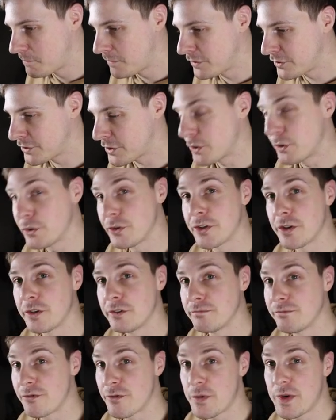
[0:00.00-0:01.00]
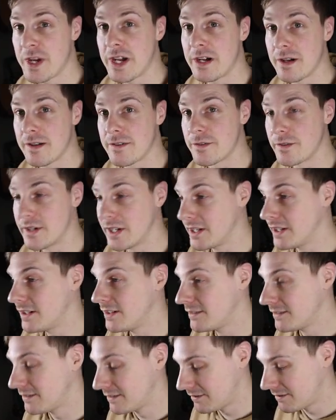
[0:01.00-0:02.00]
So 3 out of 3.
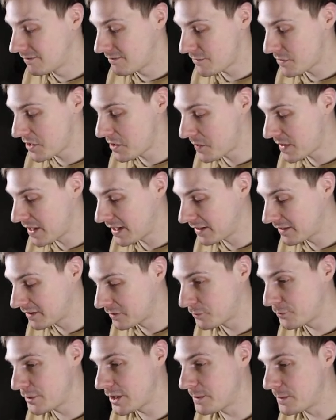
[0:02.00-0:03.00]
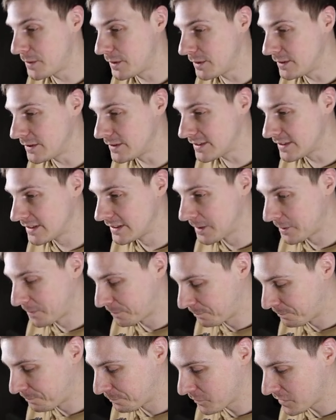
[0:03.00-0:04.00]
3 packs, 3 pulls.
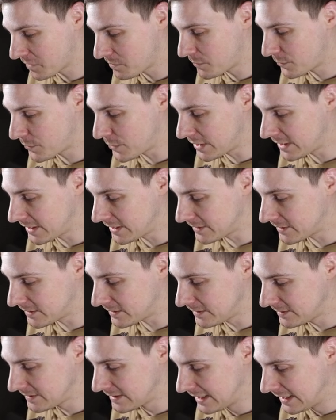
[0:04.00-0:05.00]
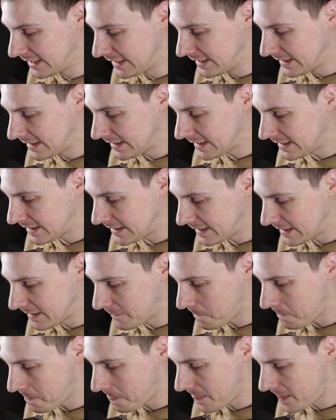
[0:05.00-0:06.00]
Pretty cool.
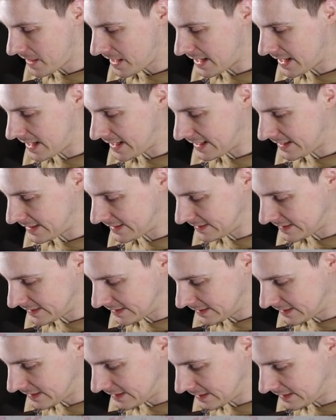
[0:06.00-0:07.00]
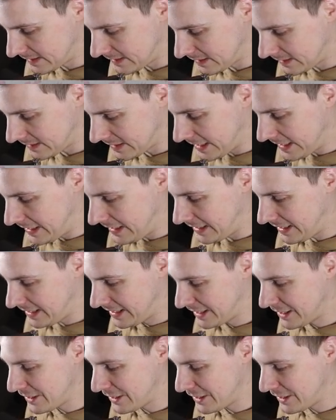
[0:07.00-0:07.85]
And the